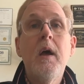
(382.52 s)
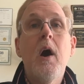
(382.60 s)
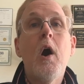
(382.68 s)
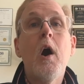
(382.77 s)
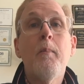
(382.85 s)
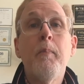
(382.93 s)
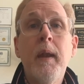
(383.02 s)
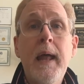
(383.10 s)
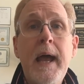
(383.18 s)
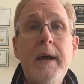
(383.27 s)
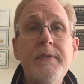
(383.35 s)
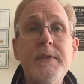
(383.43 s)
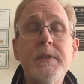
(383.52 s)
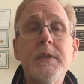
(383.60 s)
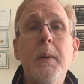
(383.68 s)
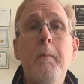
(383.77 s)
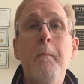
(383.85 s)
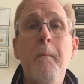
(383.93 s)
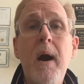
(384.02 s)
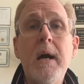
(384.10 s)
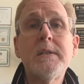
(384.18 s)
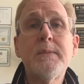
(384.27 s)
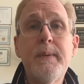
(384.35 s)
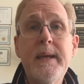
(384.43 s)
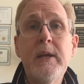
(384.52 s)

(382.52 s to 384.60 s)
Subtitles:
Our PLAAFPs must be